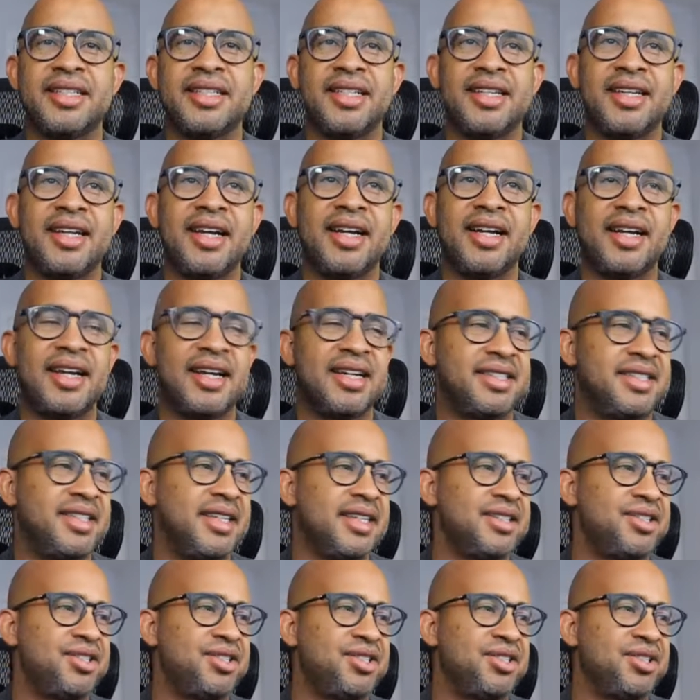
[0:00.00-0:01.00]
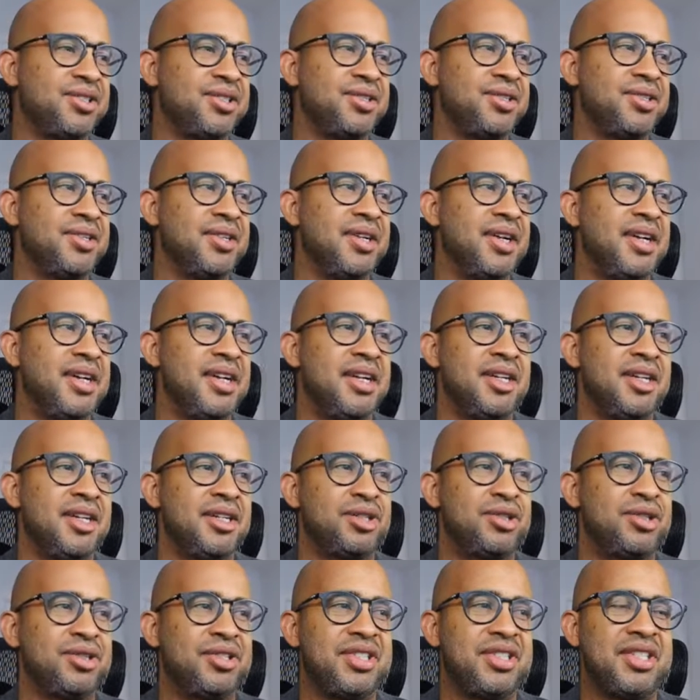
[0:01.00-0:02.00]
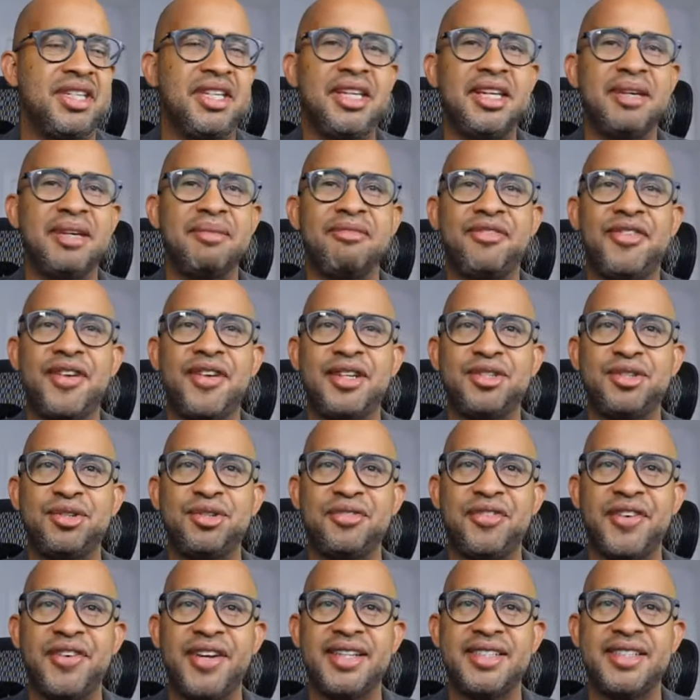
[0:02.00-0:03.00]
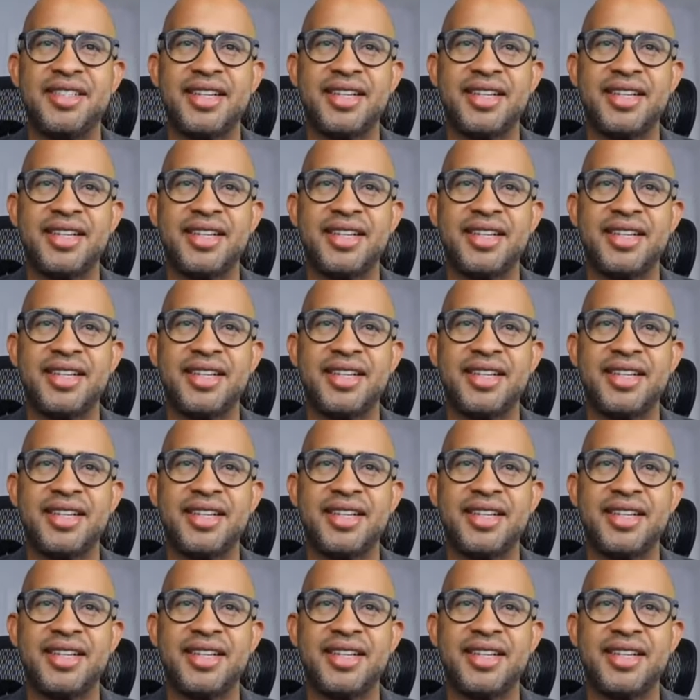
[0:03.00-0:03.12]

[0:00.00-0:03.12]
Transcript: I got a chance to see him face to face,